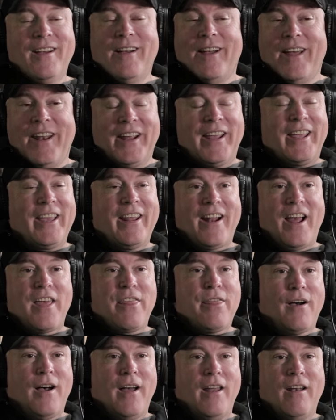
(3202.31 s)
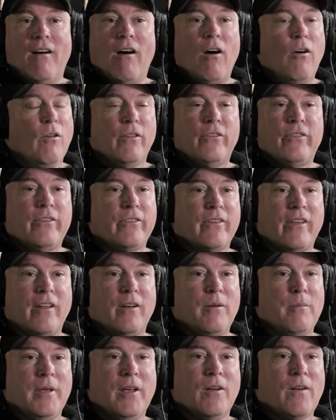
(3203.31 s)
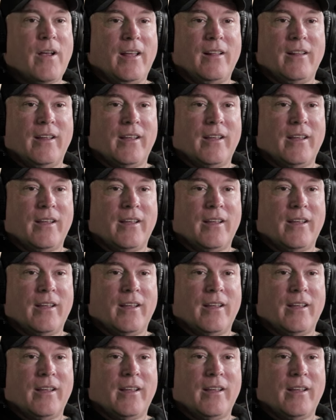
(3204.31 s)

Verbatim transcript: And again, I thought, oh, this is going to be great.